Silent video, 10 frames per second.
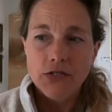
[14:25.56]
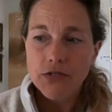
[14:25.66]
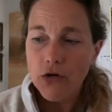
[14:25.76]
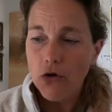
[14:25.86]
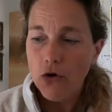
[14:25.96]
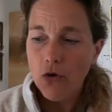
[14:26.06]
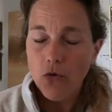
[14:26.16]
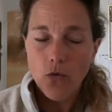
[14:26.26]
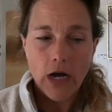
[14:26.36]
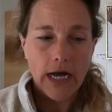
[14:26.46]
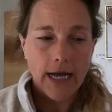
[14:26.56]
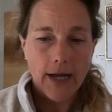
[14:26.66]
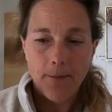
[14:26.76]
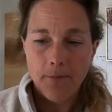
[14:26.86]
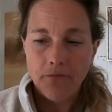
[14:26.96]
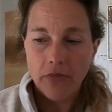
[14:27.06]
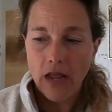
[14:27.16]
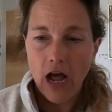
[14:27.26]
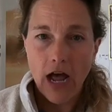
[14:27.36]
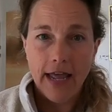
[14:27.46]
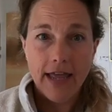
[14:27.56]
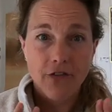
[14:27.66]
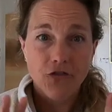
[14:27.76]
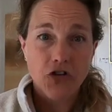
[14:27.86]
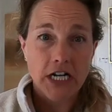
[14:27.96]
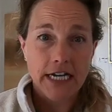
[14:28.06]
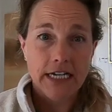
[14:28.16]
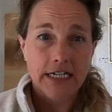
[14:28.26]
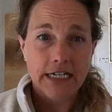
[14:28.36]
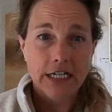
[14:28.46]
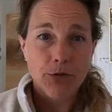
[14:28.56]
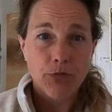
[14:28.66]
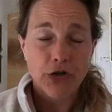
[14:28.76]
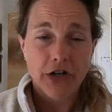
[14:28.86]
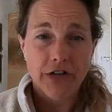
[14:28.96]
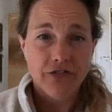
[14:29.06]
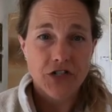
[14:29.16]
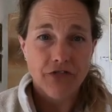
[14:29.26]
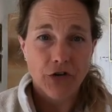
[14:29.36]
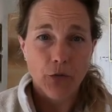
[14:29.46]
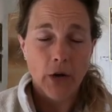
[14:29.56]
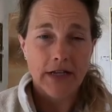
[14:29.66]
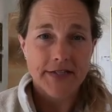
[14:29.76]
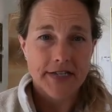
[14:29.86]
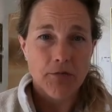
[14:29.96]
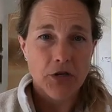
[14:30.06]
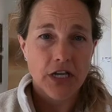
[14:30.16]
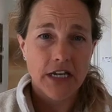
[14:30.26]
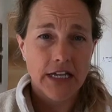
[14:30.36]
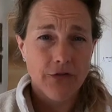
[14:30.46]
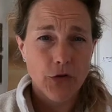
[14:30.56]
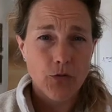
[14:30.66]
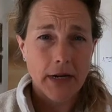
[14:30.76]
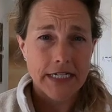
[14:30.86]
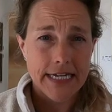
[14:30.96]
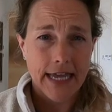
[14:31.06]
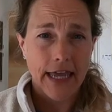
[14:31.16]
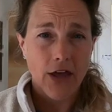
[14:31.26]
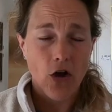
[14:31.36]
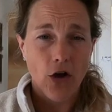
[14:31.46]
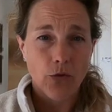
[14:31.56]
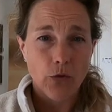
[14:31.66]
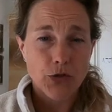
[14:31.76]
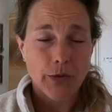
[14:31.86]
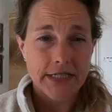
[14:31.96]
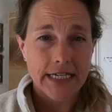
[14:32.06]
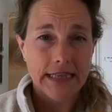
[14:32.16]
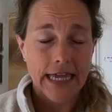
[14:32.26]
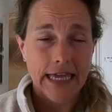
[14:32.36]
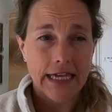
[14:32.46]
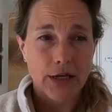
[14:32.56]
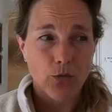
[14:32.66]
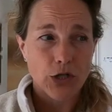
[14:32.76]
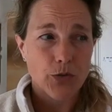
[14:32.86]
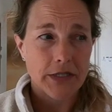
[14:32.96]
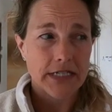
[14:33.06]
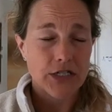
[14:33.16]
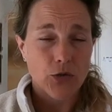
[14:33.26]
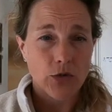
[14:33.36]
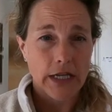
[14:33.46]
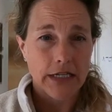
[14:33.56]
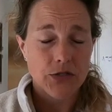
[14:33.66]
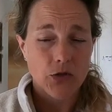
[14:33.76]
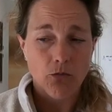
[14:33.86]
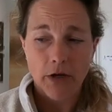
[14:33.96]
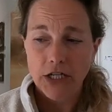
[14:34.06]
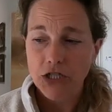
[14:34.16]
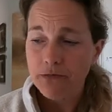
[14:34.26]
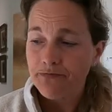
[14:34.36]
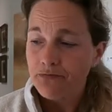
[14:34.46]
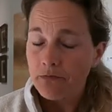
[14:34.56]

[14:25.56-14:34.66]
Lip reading: So I have tried a number of different ones, and I'm going to give you my take on which ones I like and which ones I don't like so much.